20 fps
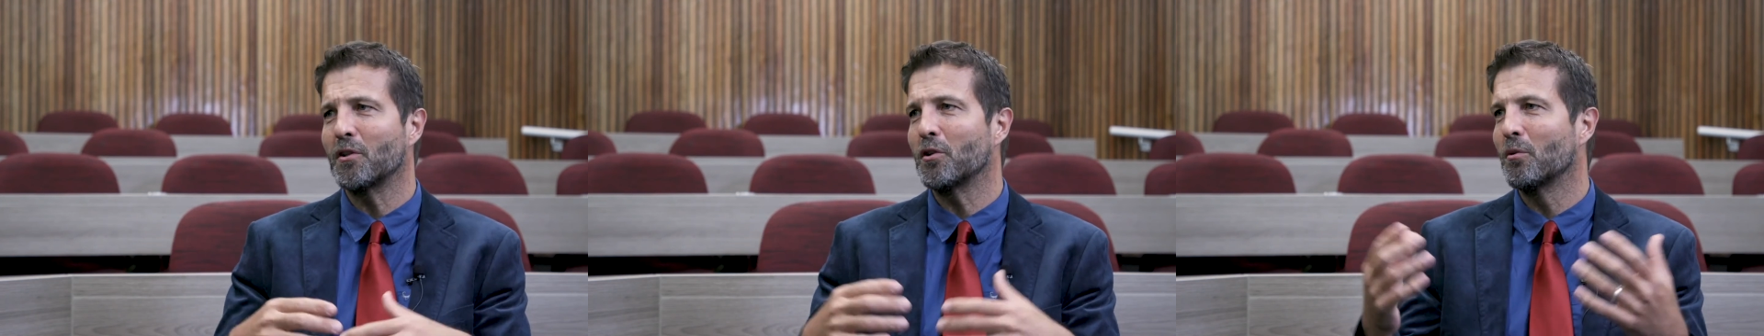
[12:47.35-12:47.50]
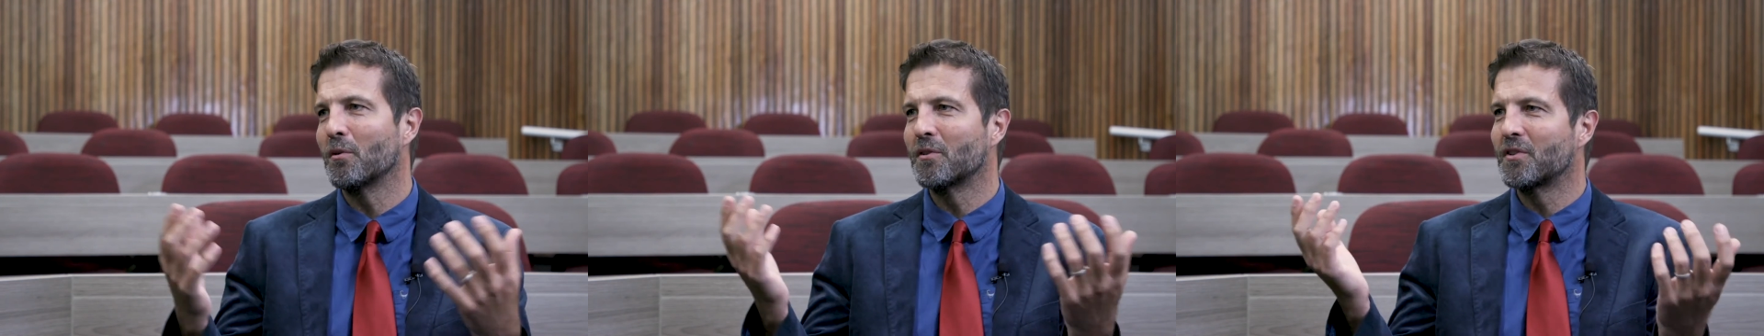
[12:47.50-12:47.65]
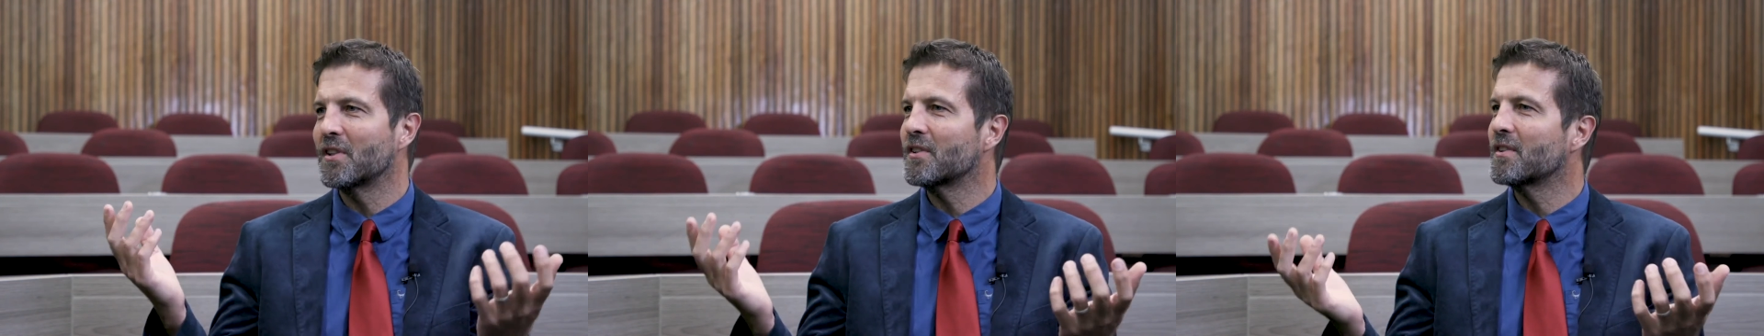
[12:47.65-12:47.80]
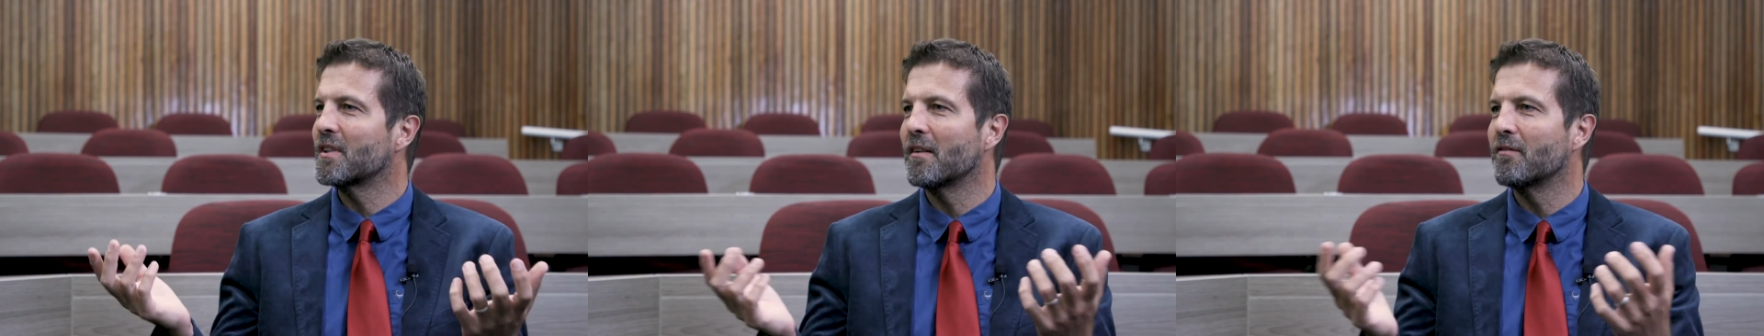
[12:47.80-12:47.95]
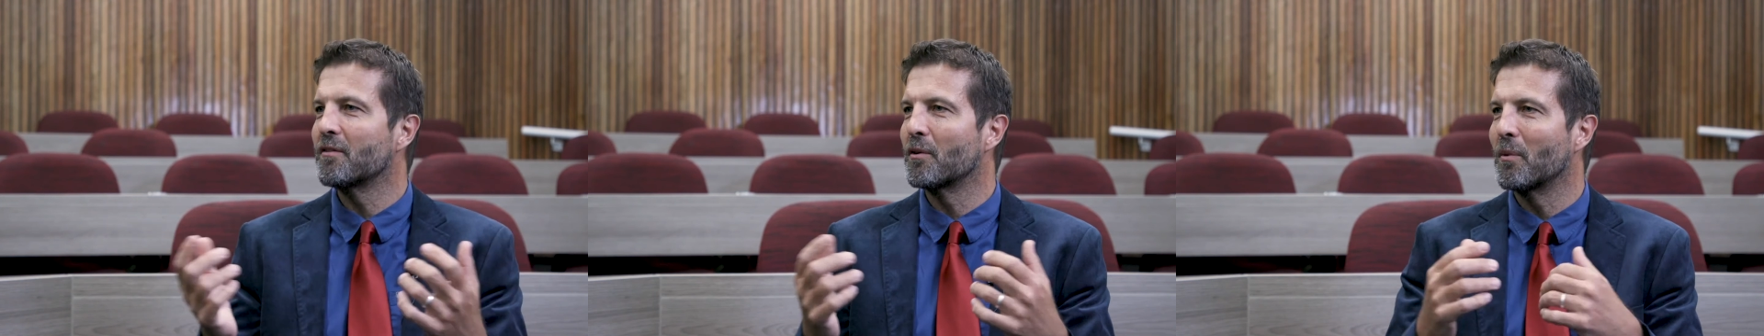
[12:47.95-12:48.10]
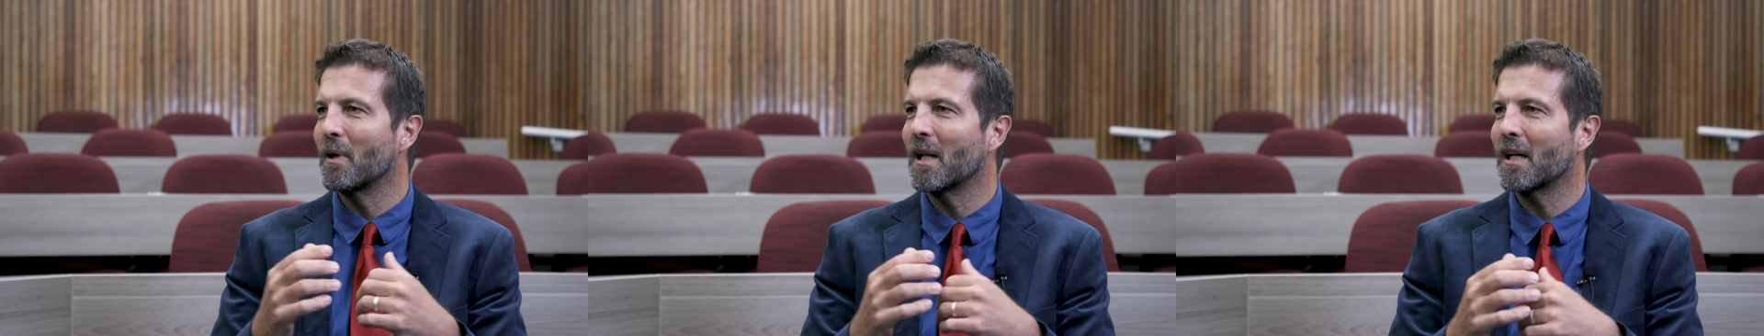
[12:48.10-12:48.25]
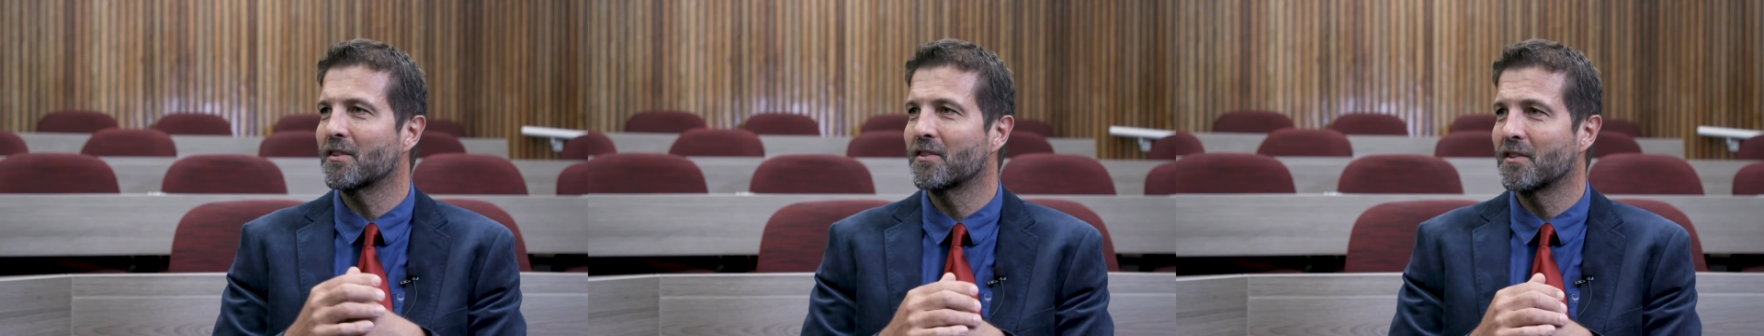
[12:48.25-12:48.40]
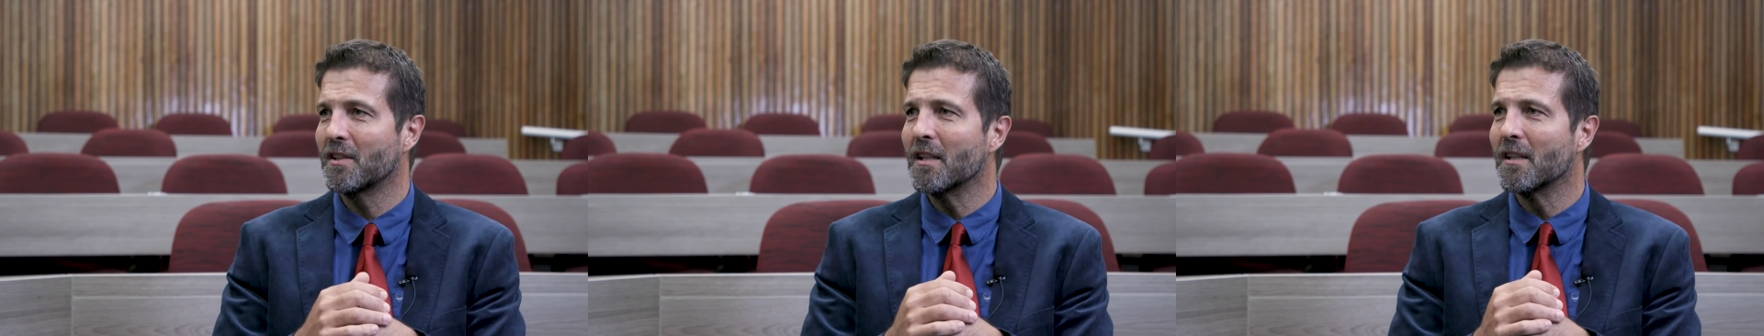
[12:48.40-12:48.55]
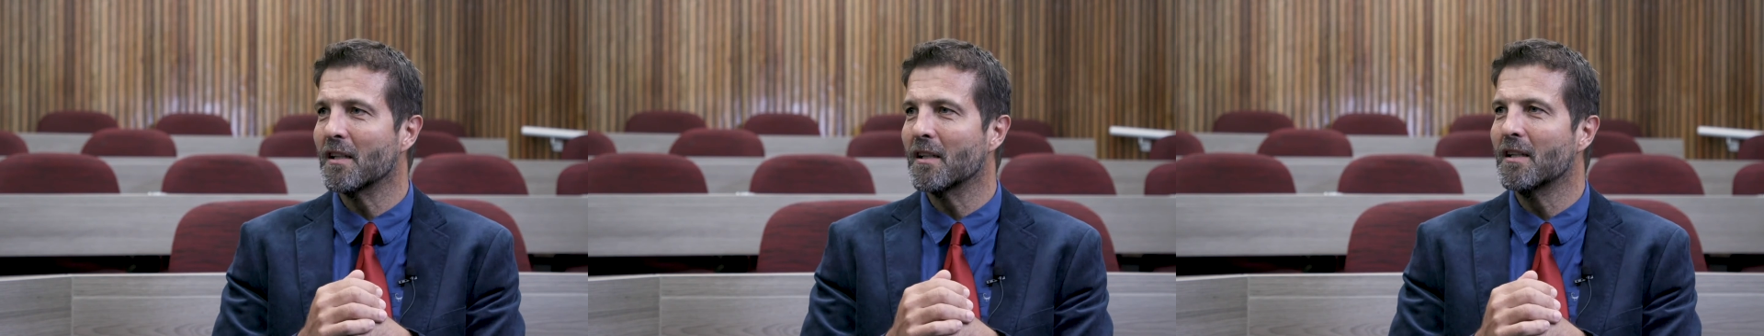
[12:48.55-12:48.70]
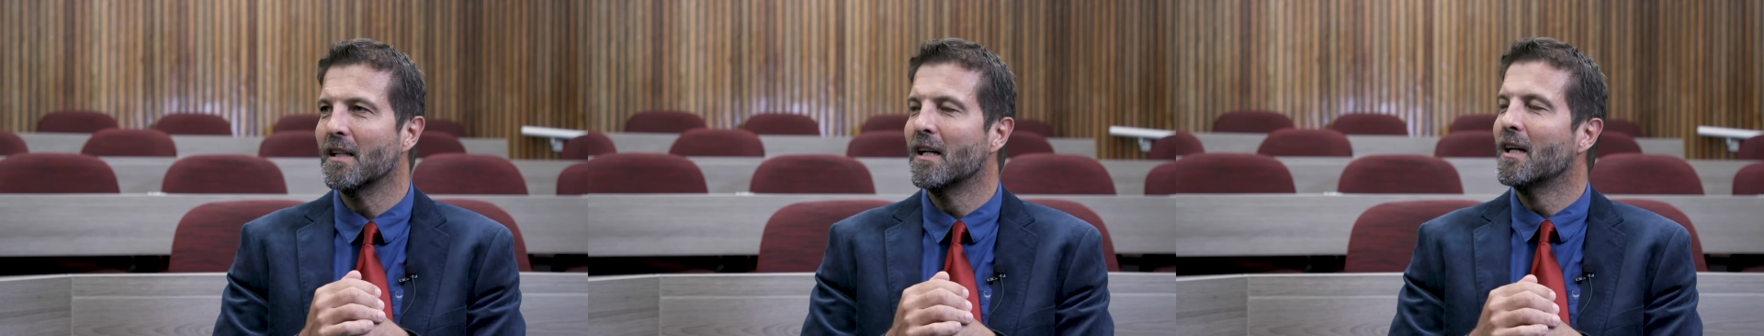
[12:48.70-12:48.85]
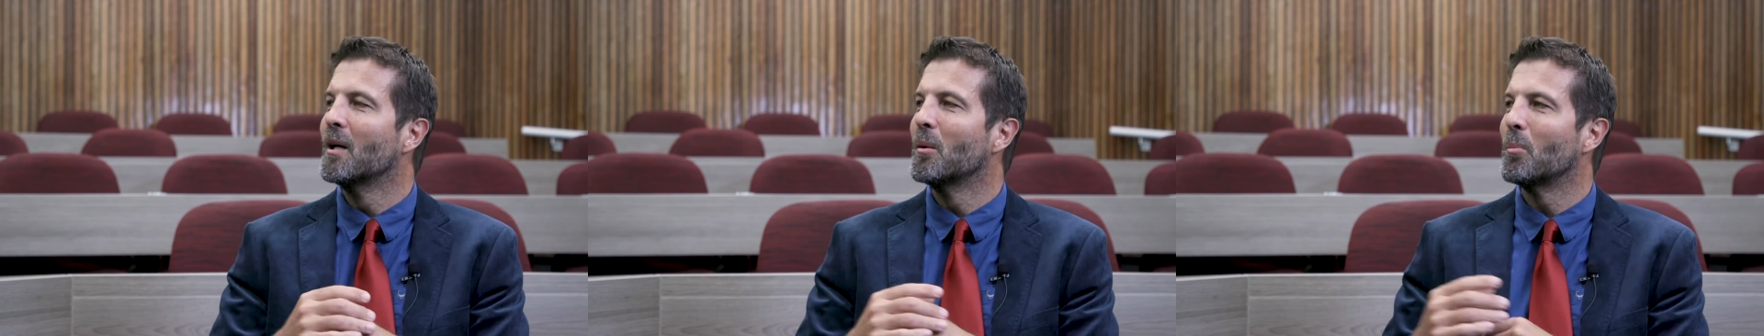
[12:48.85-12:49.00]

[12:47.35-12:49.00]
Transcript: You'll just have a relaxed dinner,